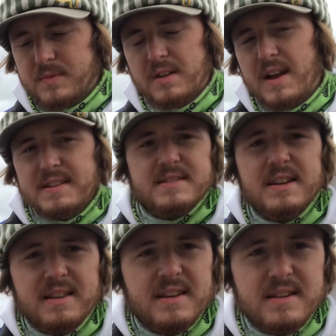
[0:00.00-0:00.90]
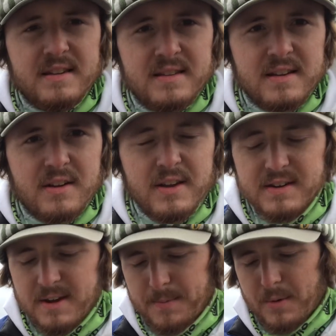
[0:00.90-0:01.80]
Last thing, and then I'll end
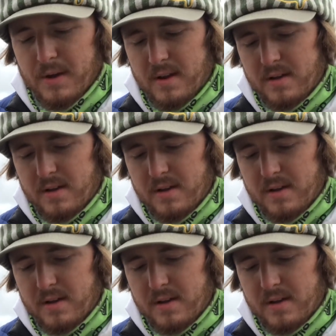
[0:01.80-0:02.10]
it, but